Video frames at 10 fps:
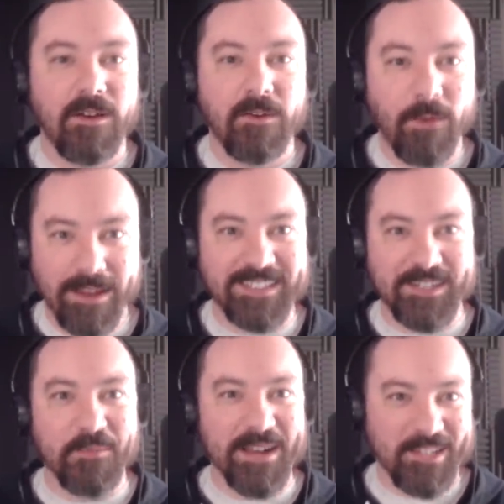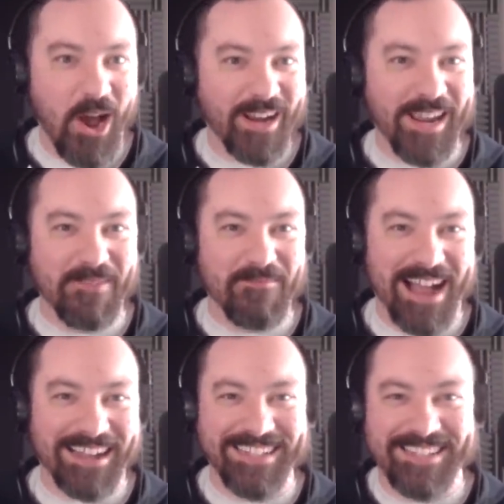we'd still be talking
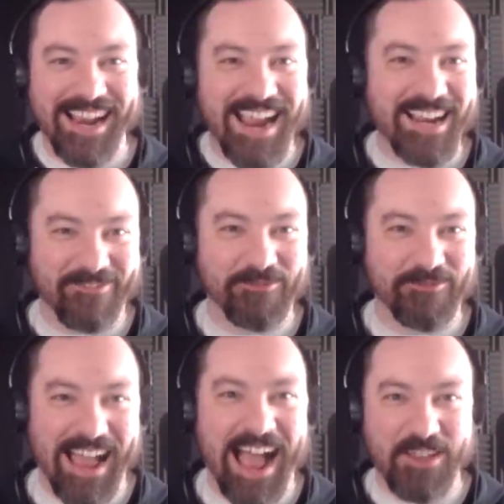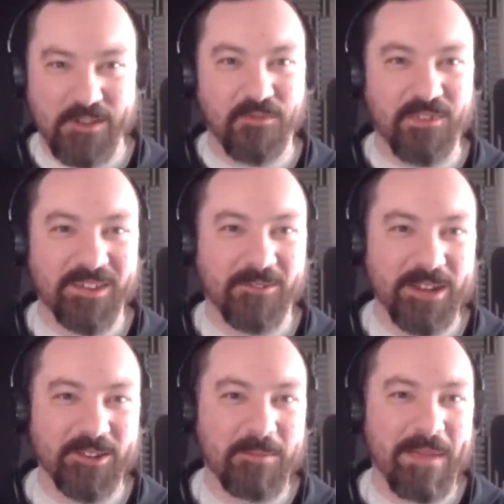about it is that kind of how you feel when
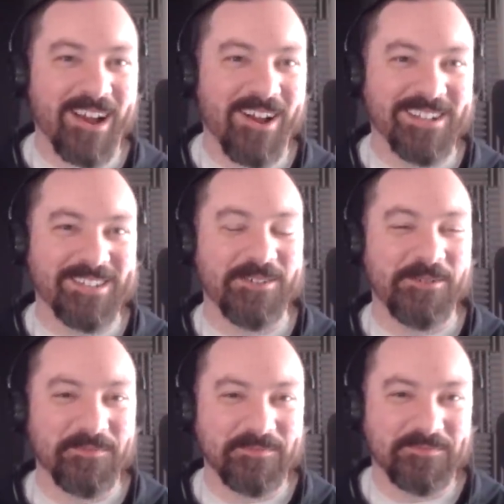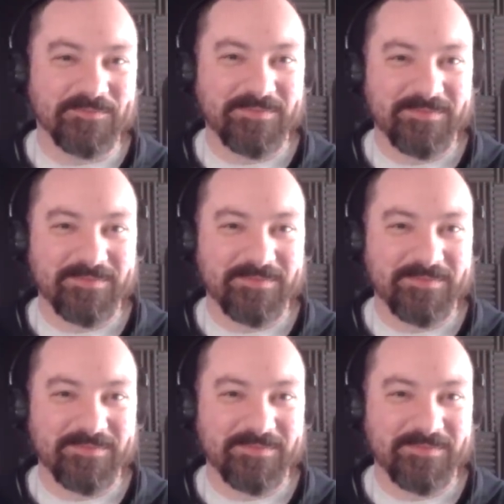you look back on it too oh